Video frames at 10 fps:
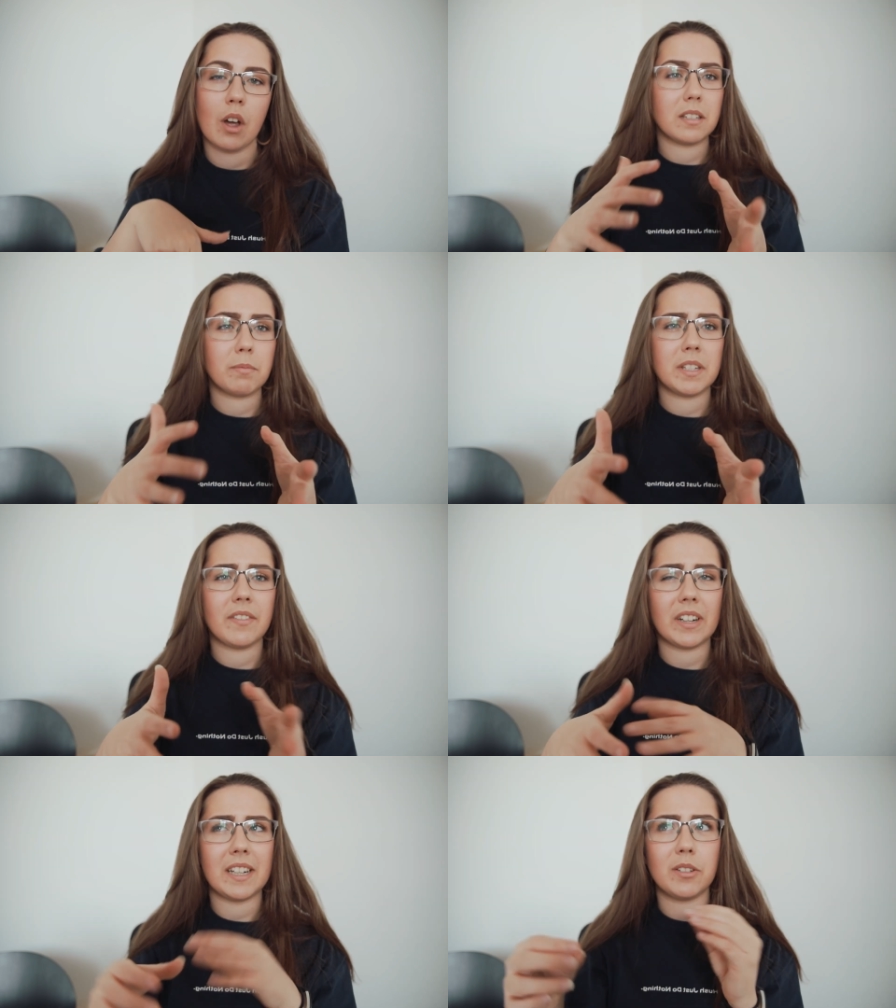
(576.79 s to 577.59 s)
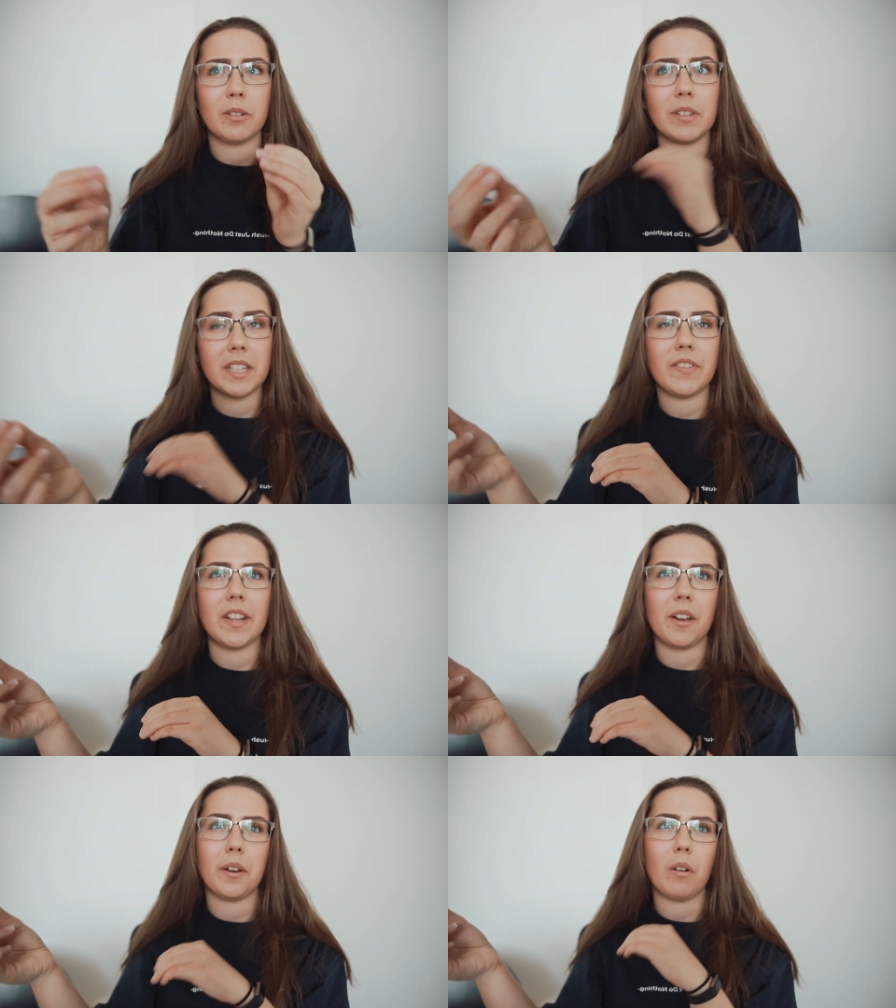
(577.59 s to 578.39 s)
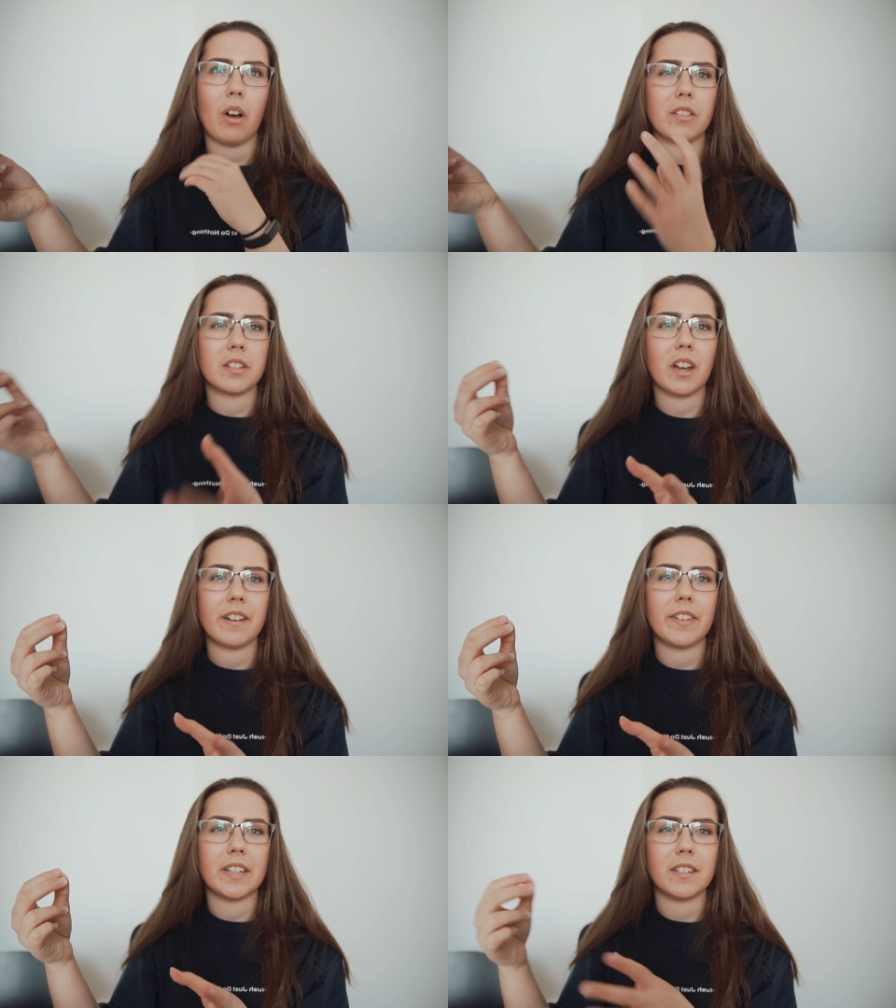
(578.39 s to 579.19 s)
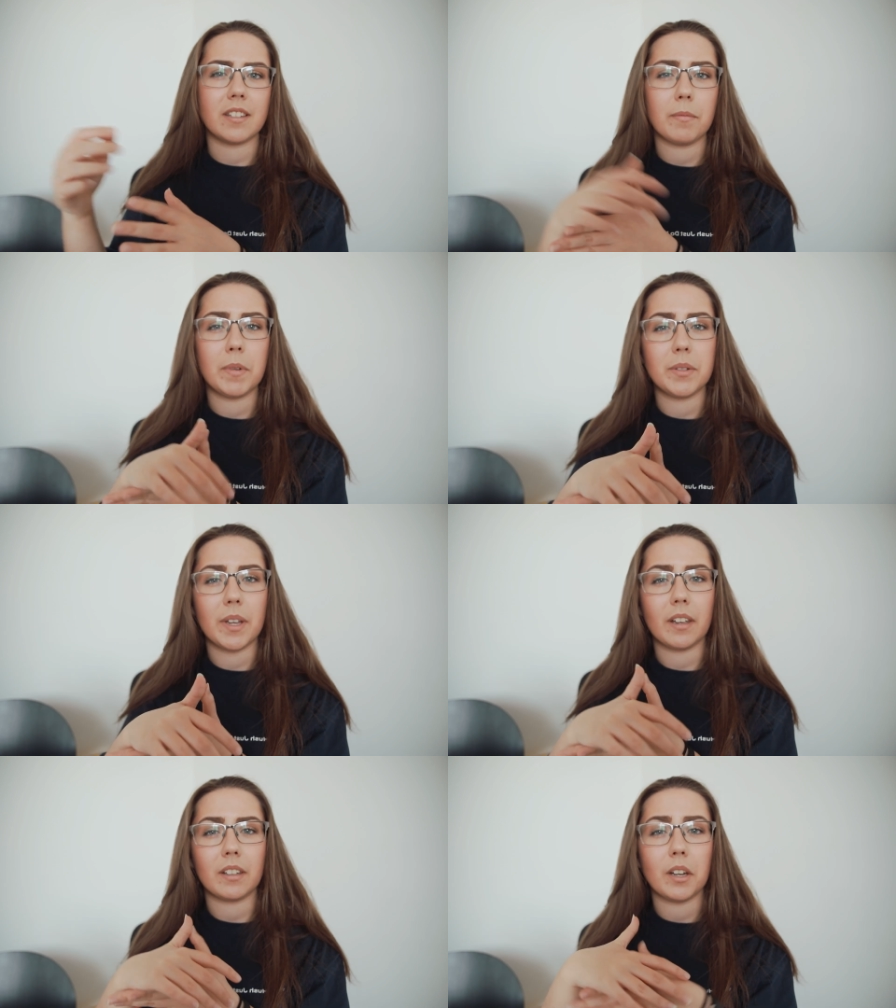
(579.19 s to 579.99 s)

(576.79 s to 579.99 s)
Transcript: And specifically to this video, are the typefaces that I'm using